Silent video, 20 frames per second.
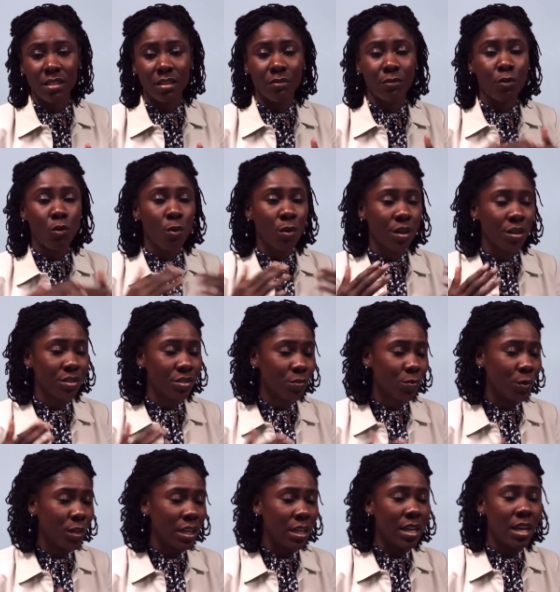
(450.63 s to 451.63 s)
And of
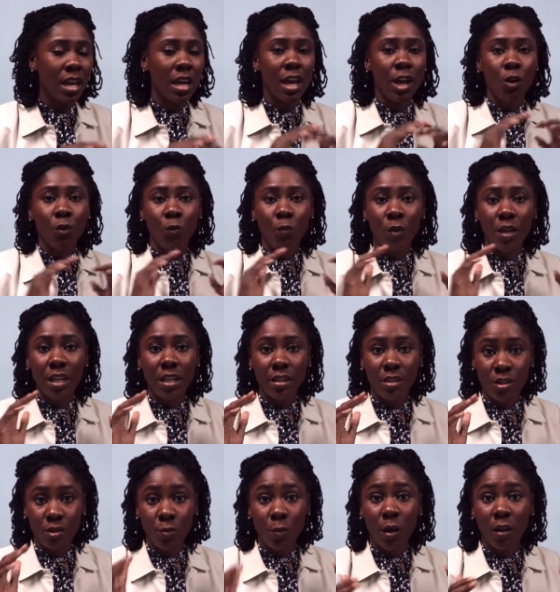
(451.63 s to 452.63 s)
course, we
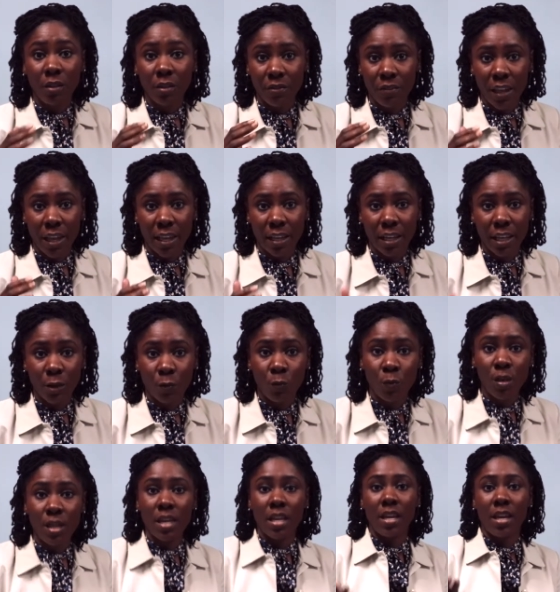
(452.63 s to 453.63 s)
do all of that, and
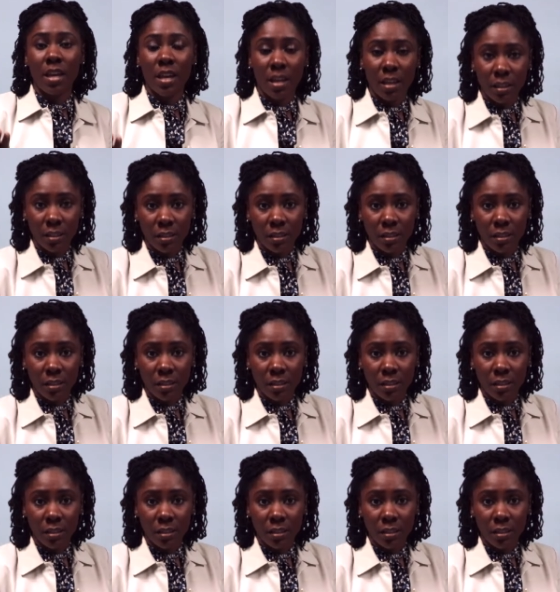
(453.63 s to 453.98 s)
we